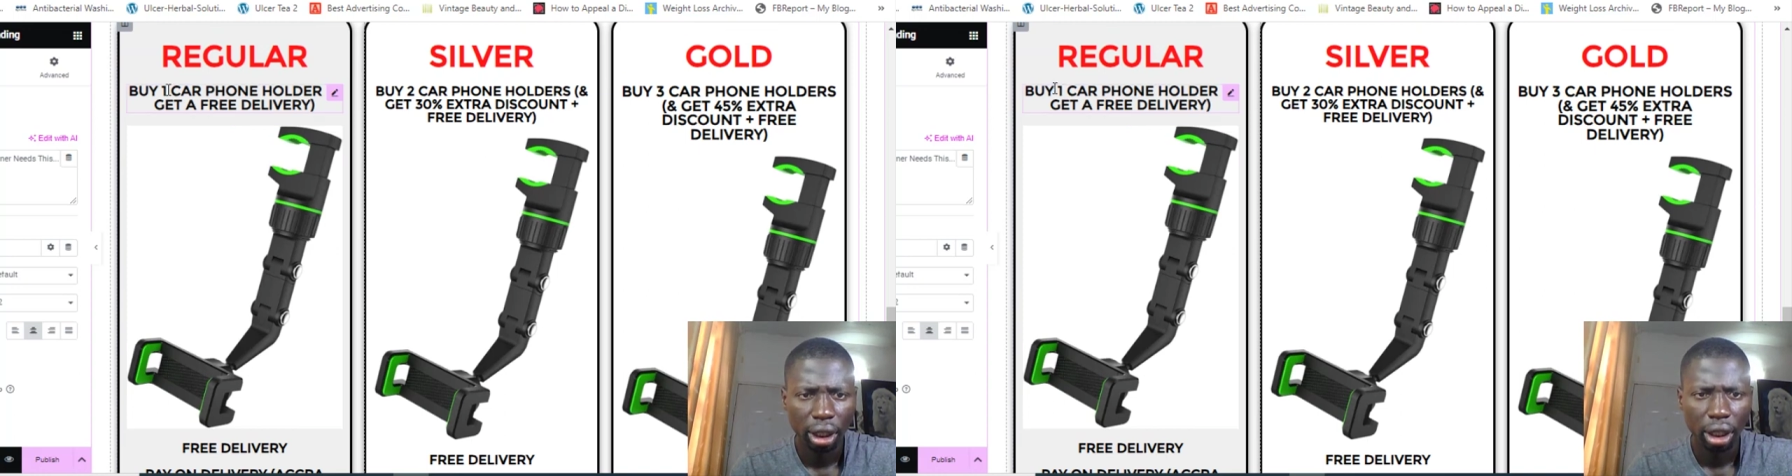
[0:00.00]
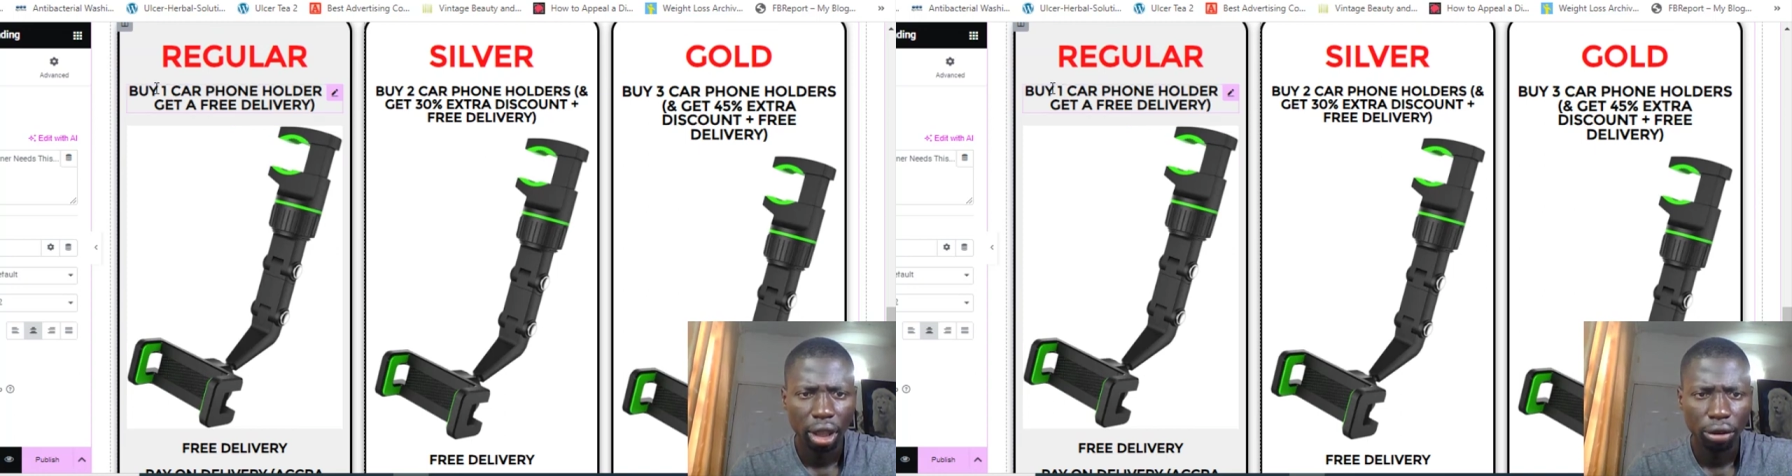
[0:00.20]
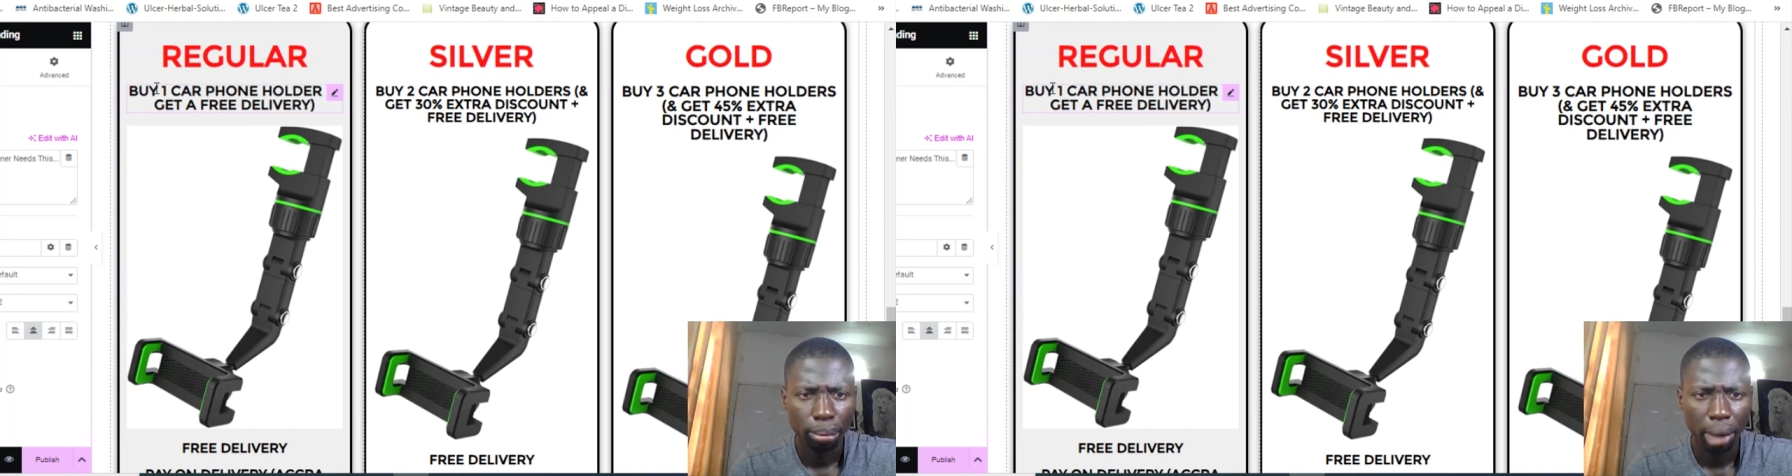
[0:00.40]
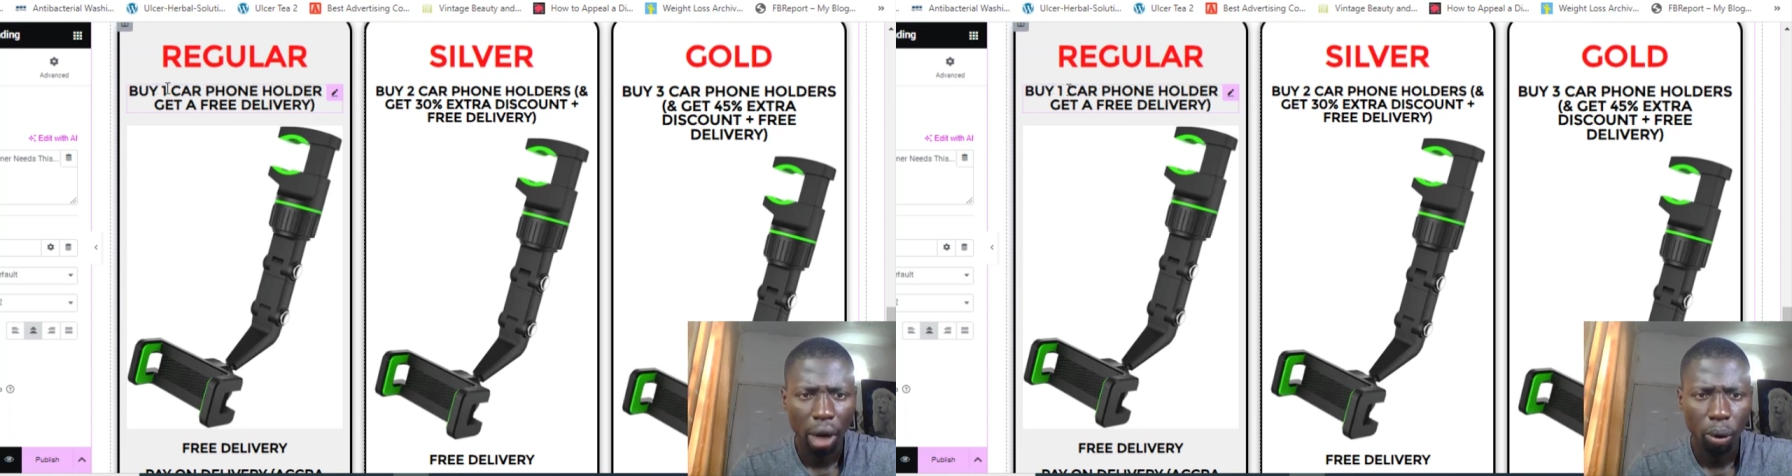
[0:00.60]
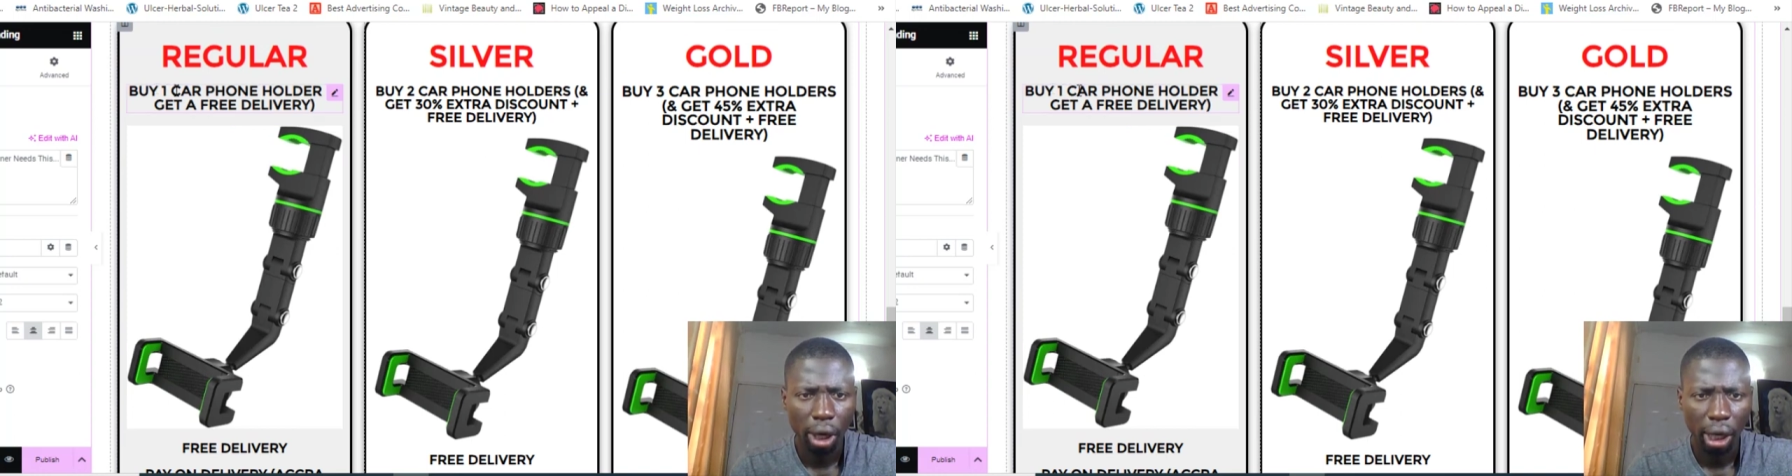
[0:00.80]
if you buy
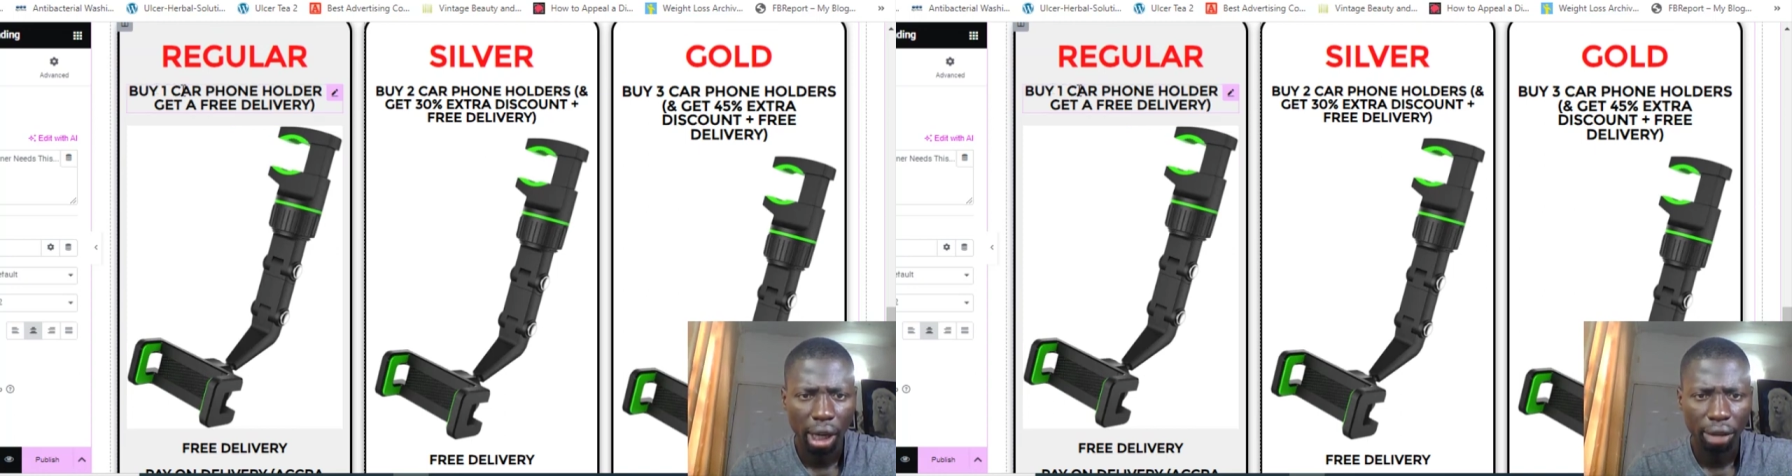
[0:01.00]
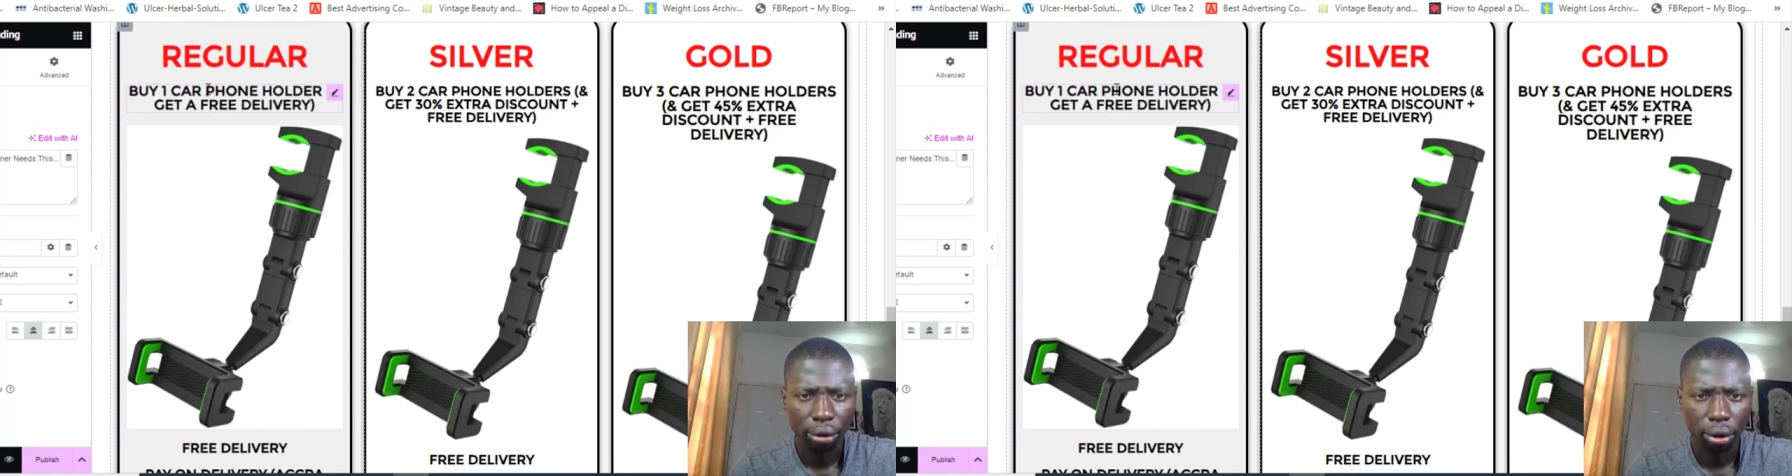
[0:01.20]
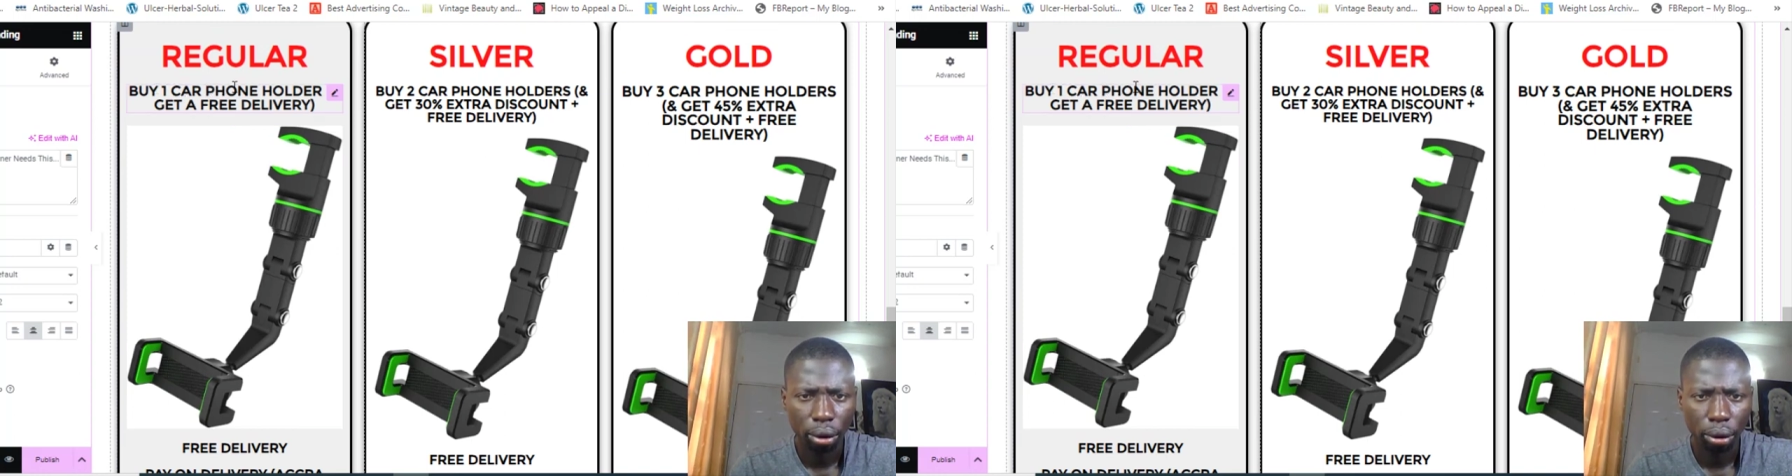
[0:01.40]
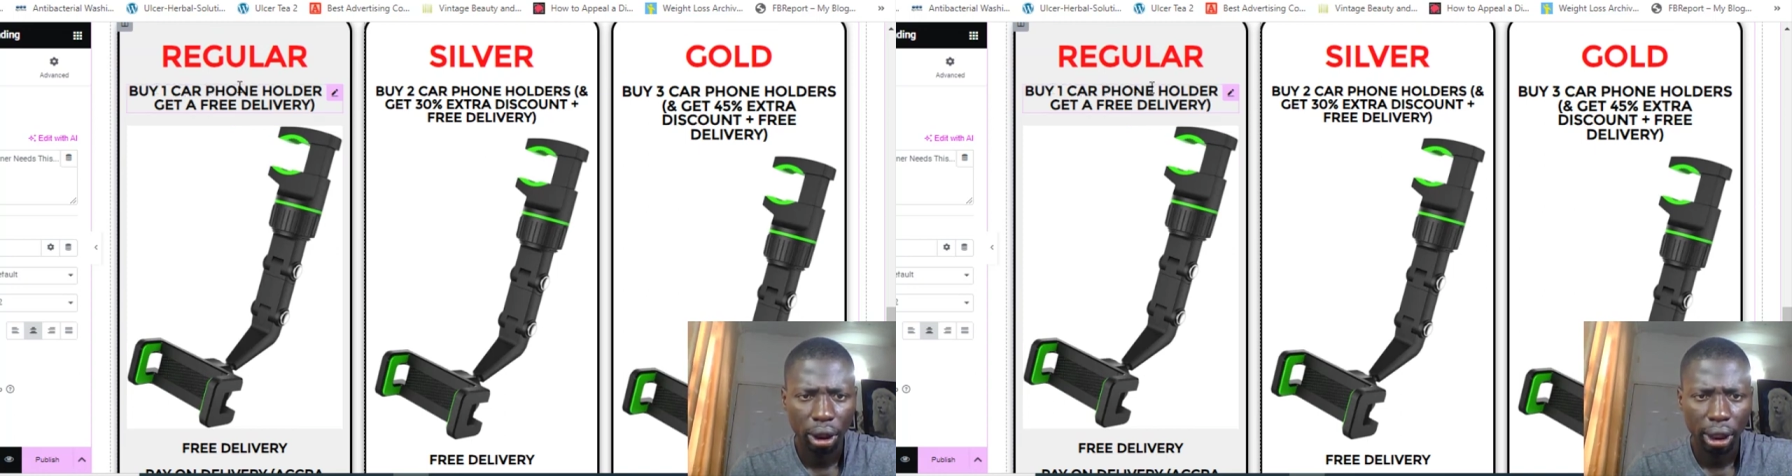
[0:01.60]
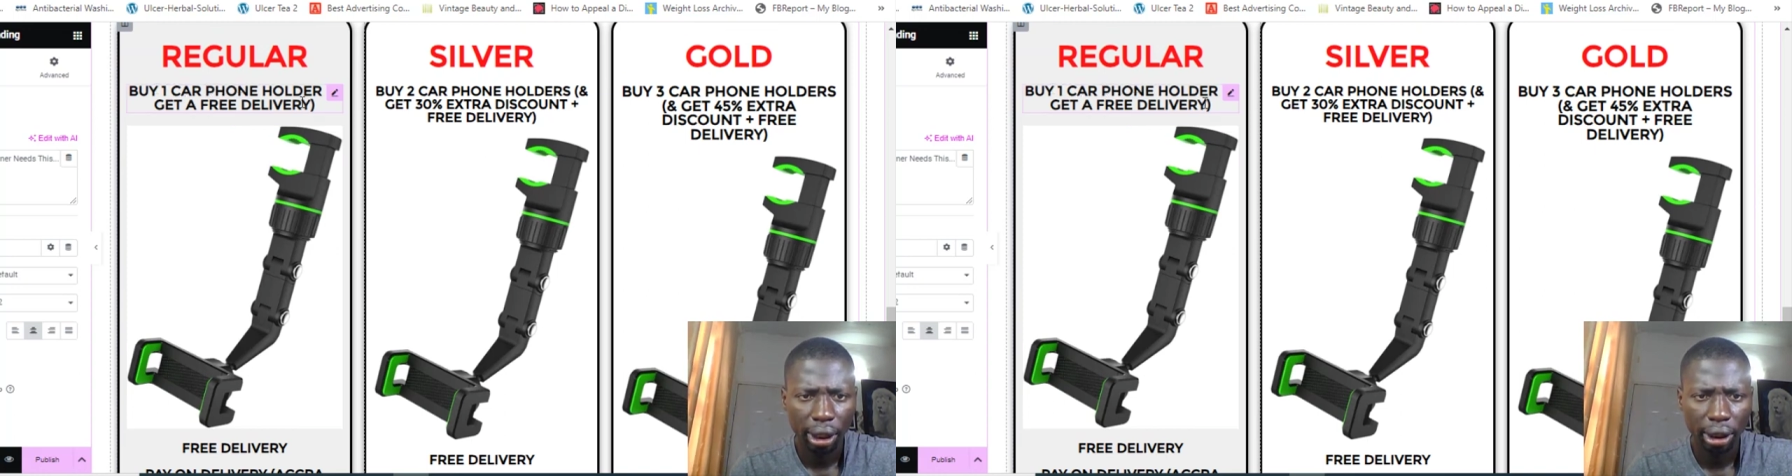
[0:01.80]
one car phone
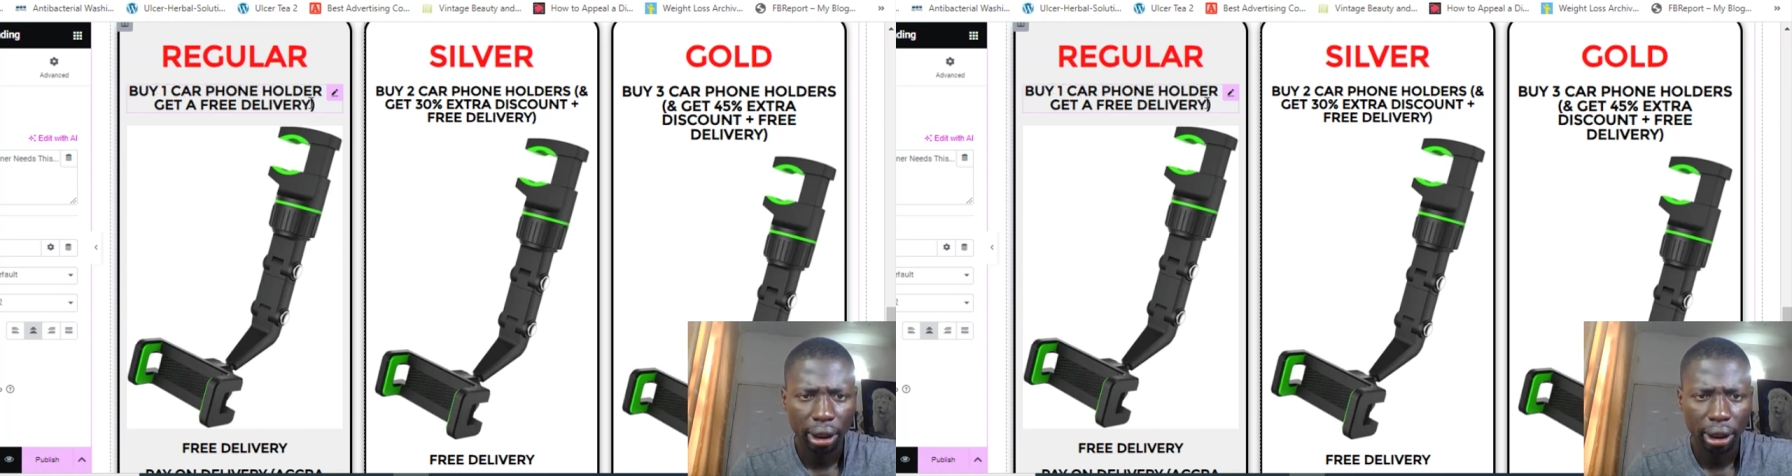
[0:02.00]
holder,